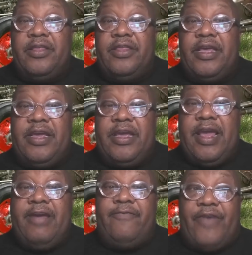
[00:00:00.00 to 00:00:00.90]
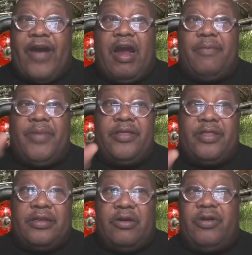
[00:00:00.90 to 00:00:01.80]
the environment, the
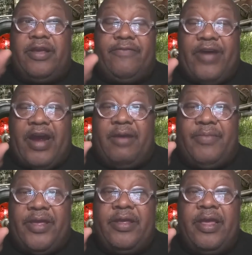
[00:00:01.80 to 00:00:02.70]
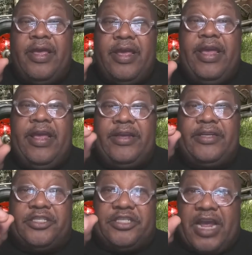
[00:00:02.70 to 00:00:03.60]
learning environment
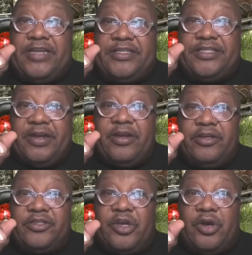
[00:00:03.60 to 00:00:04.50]
is changing. So